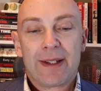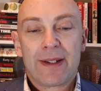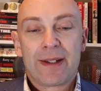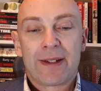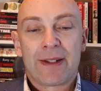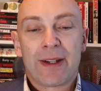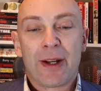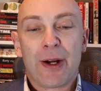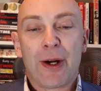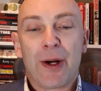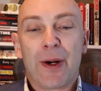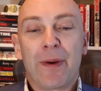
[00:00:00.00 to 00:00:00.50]

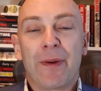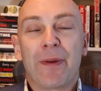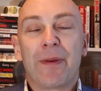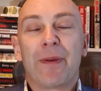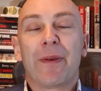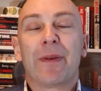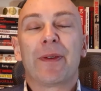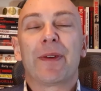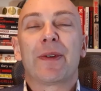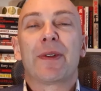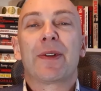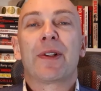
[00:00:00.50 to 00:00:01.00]

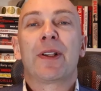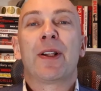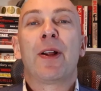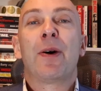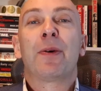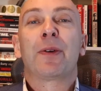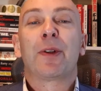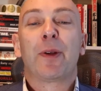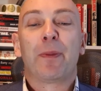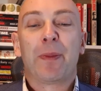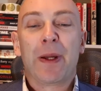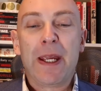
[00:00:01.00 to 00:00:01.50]
So,
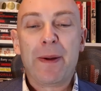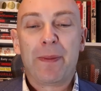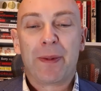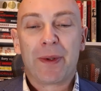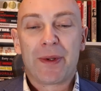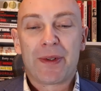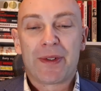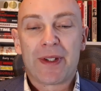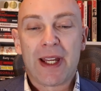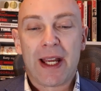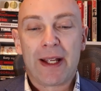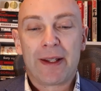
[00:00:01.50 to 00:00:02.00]
local
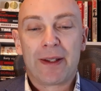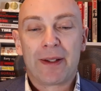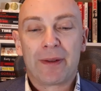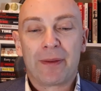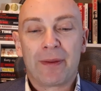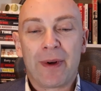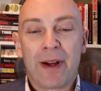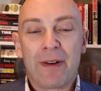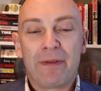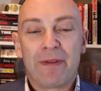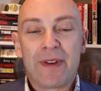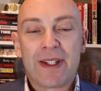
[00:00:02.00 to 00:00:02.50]
people said
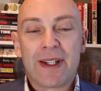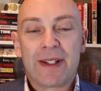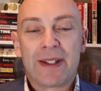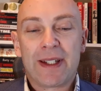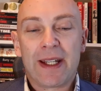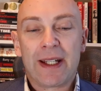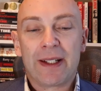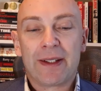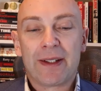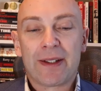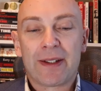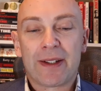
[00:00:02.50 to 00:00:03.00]
that when
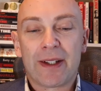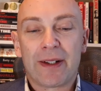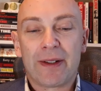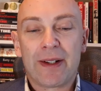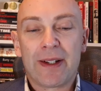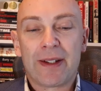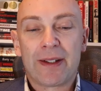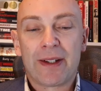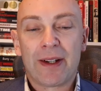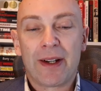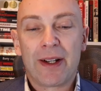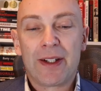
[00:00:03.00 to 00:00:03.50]
visiting the
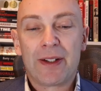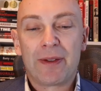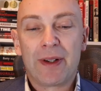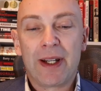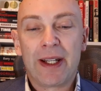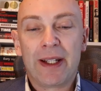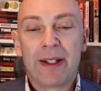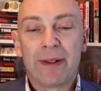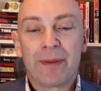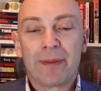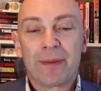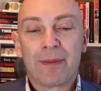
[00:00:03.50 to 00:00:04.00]
Surrey
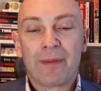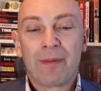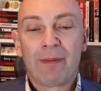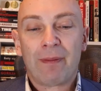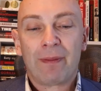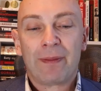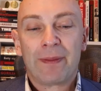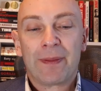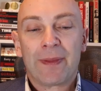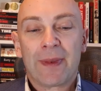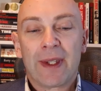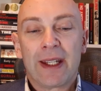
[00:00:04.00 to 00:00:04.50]
surgery,
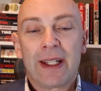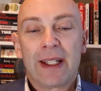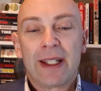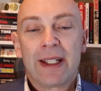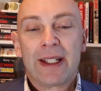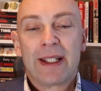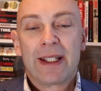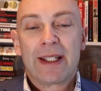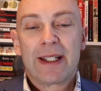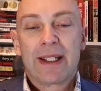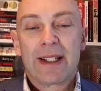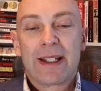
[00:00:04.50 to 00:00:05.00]

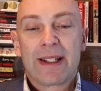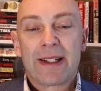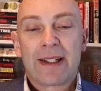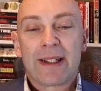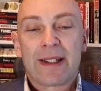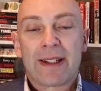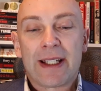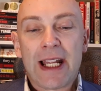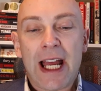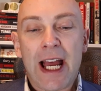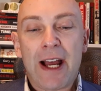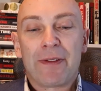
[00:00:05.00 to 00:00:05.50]

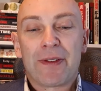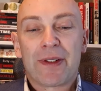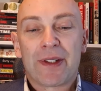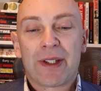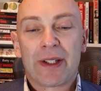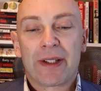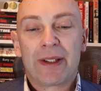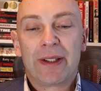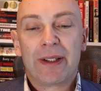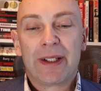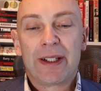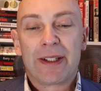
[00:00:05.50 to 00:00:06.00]
staff
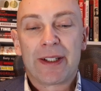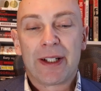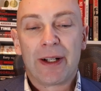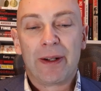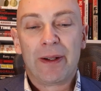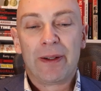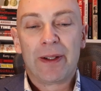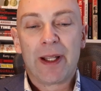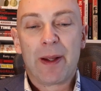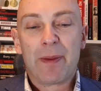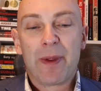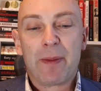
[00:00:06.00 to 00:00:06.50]
suddenly
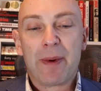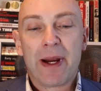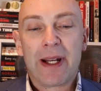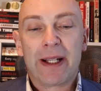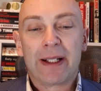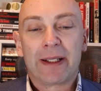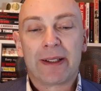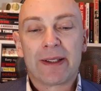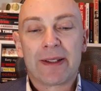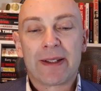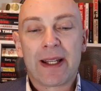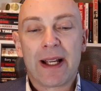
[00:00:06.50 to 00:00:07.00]
told them the
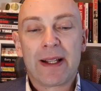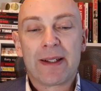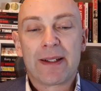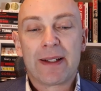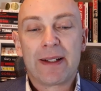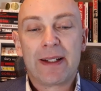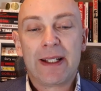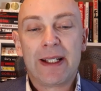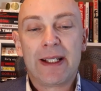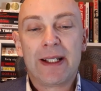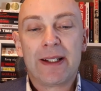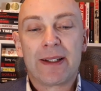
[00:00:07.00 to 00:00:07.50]
medical
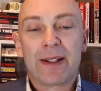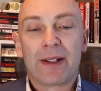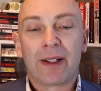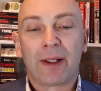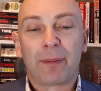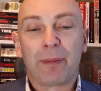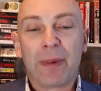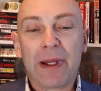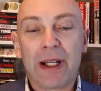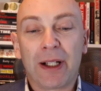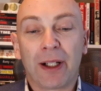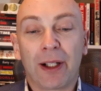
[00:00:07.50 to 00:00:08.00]
centre needed to
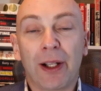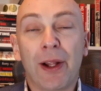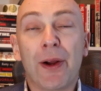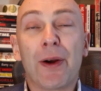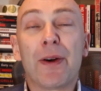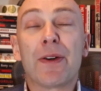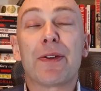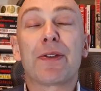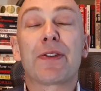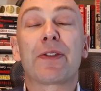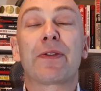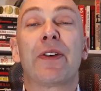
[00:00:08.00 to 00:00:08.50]
be
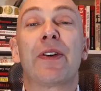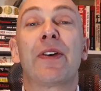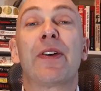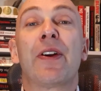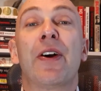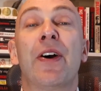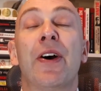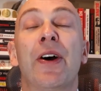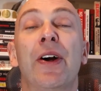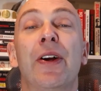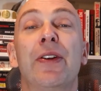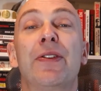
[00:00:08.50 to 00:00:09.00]
closed for
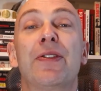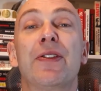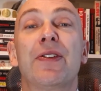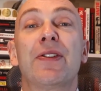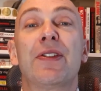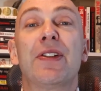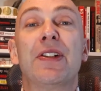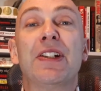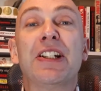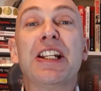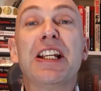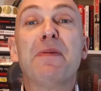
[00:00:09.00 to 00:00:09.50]
an
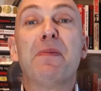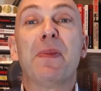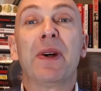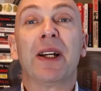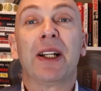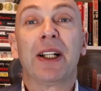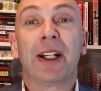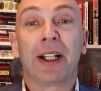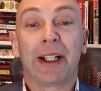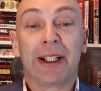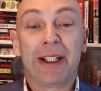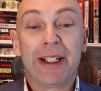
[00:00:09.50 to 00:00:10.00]
urgent deep
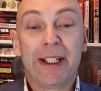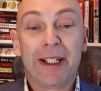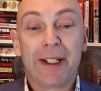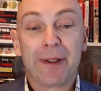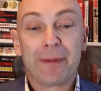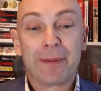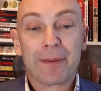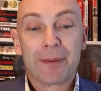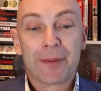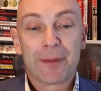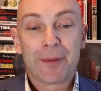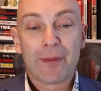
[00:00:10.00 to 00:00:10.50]

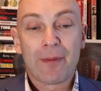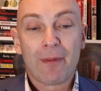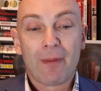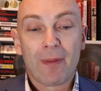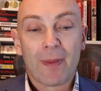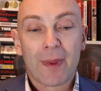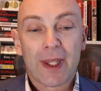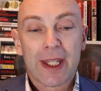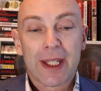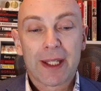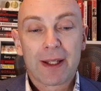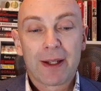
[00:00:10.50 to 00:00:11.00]
clean.
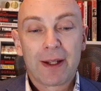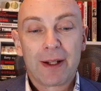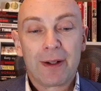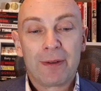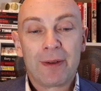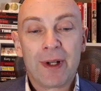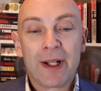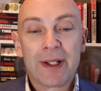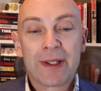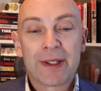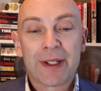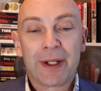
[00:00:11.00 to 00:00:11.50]

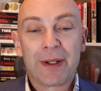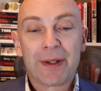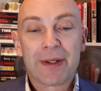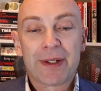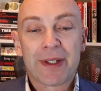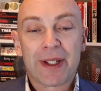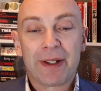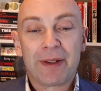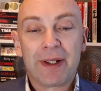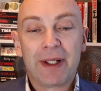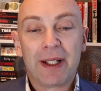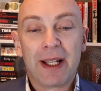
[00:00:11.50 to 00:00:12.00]
One told
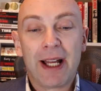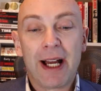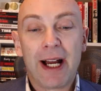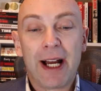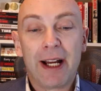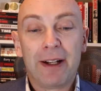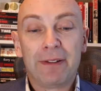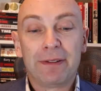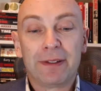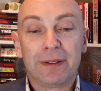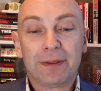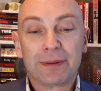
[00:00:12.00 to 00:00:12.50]
Surrey
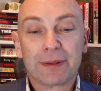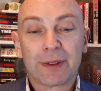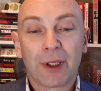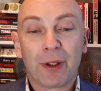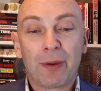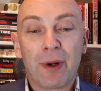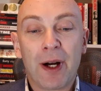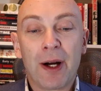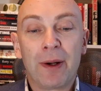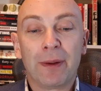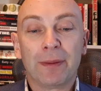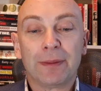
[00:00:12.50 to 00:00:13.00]
Live,
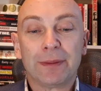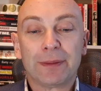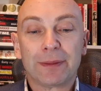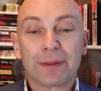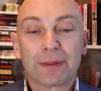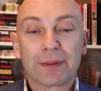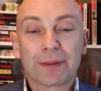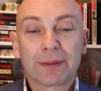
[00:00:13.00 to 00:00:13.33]
quote,